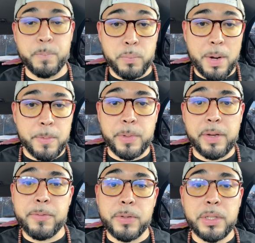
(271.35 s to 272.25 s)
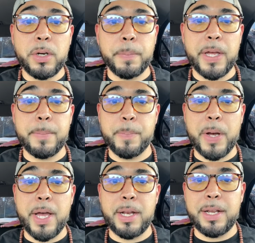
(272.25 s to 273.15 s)
Probably for a little bit,
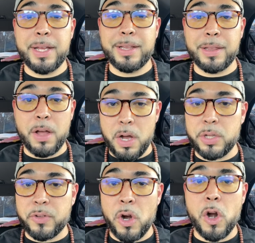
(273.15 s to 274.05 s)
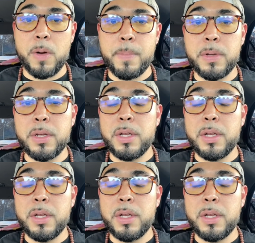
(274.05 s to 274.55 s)
but long term,